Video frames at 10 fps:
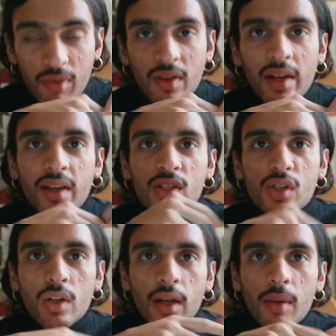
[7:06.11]
feel like it's
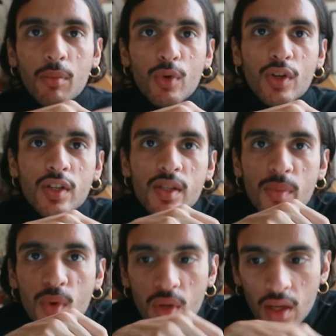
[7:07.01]
gonna get more
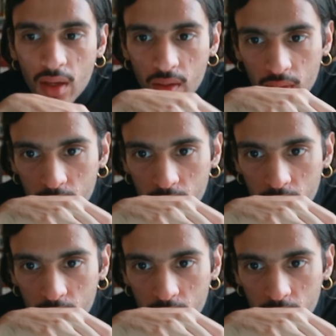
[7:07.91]
smoky